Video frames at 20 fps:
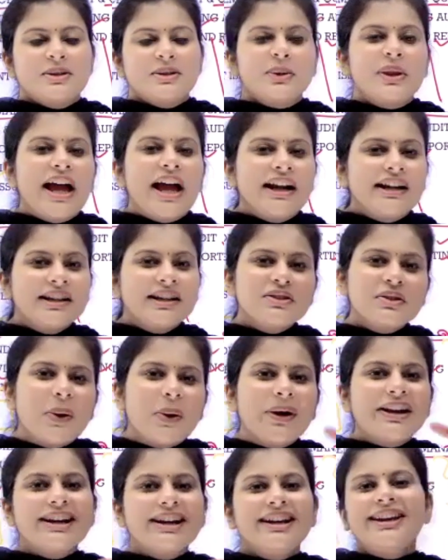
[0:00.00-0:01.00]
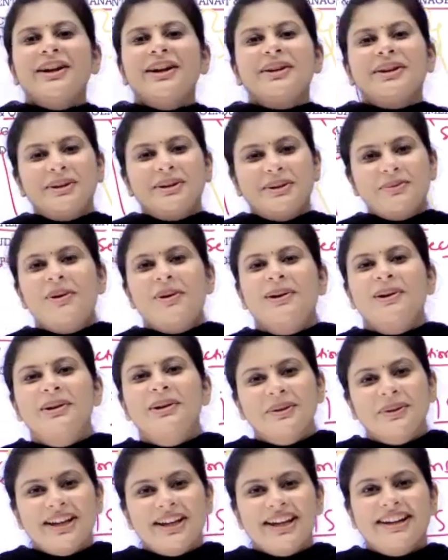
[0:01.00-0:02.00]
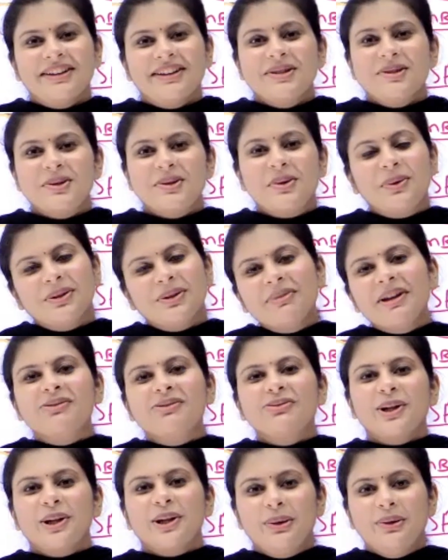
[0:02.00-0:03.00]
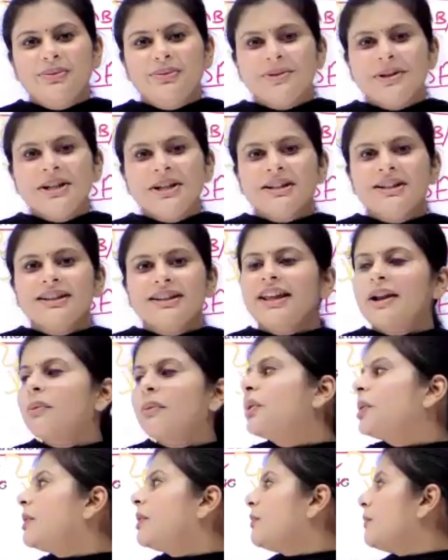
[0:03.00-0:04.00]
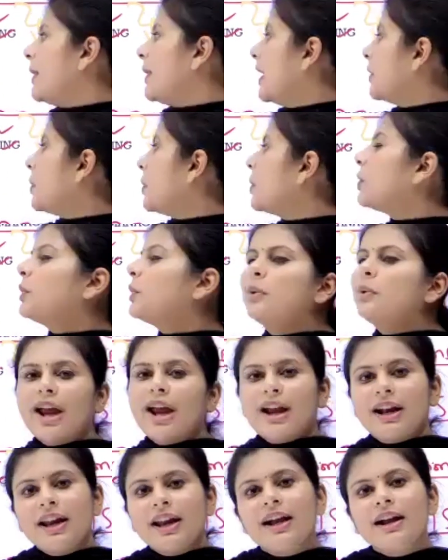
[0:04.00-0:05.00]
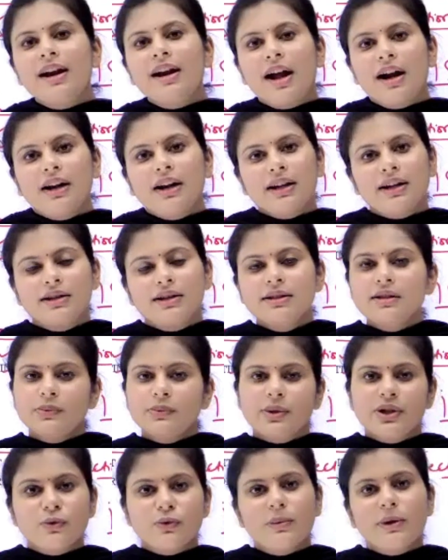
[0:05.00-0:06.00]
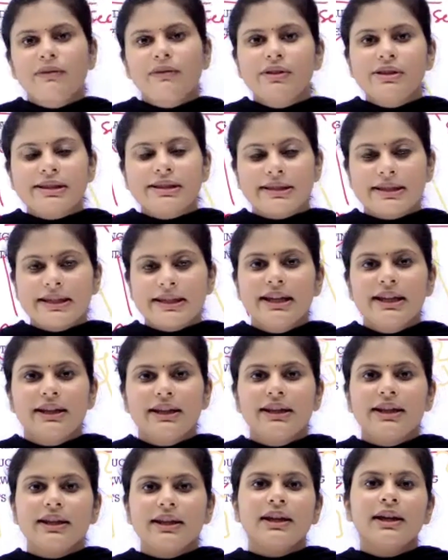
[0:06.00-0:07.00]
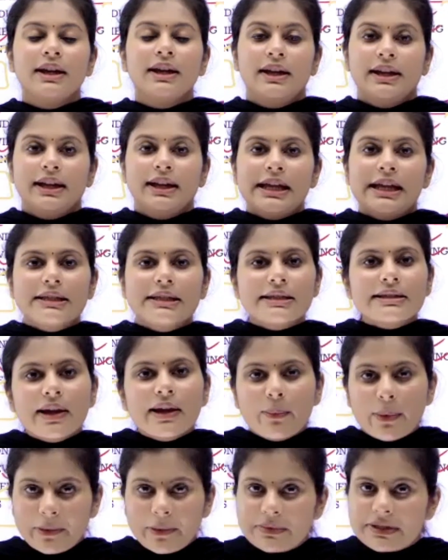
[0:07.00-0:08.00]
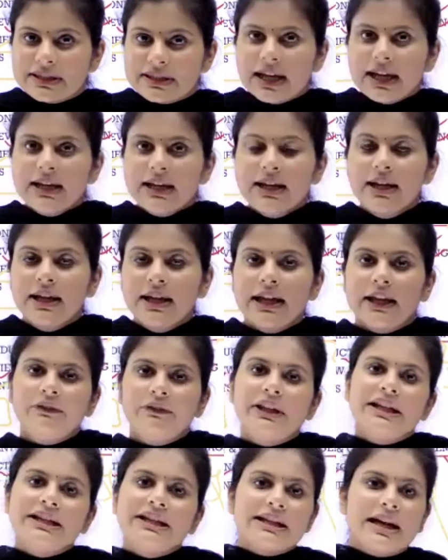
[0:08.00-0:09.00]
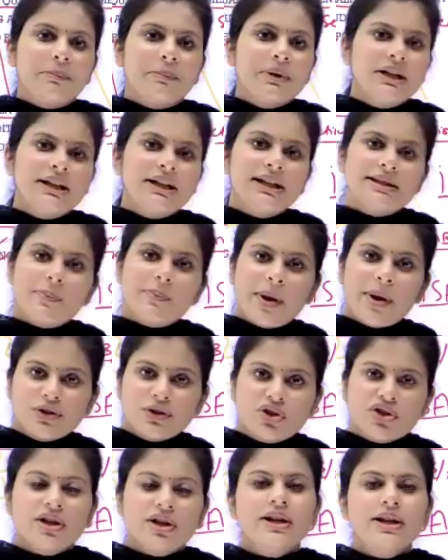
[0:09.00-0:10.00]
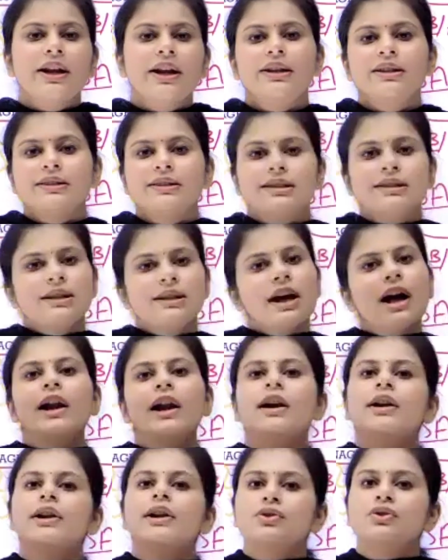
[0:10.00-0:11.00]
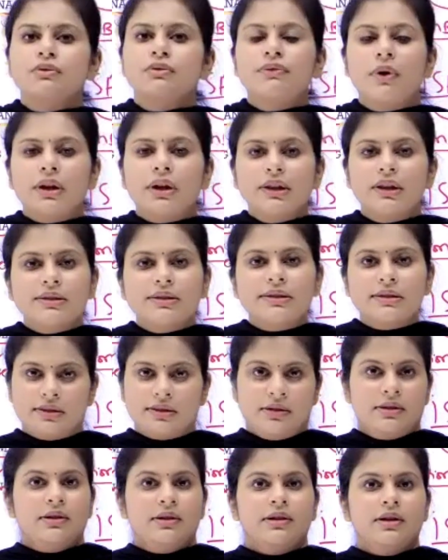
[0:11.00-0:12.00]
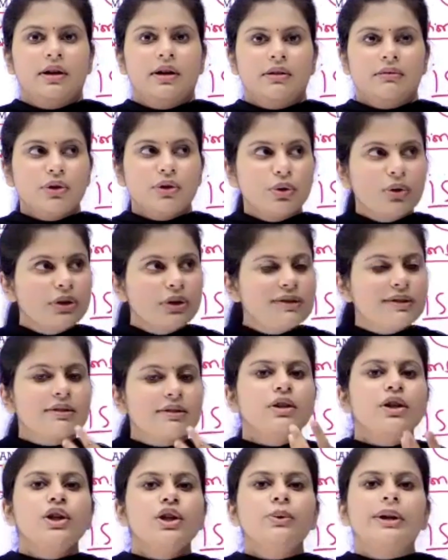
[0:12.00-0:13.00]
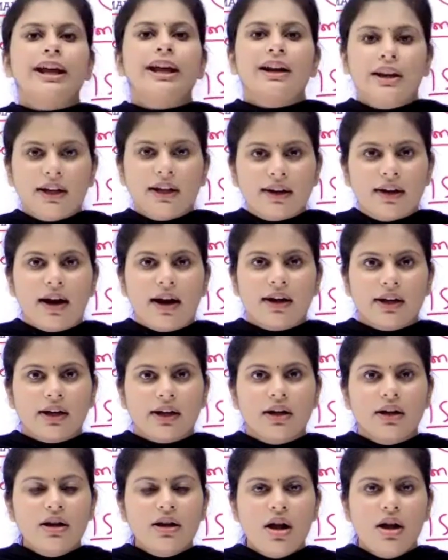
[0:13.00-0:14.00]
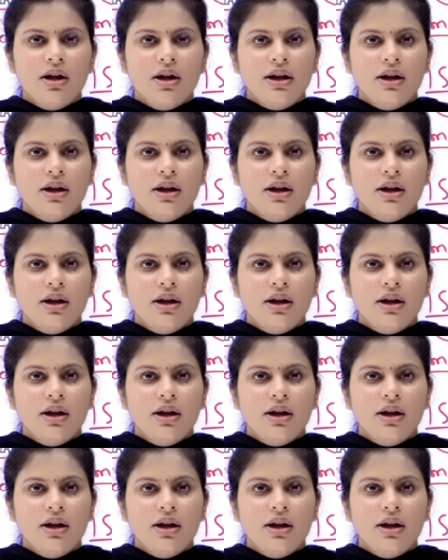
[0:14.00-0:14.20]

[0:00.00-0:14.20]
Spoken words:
So that is not related to audit, okay? So don't be afraid of it. There would be 1 or 2 technical articles which we will see in the ACCA website. If the examiner has mentioned that this is the current issue for this, this is a new technical article.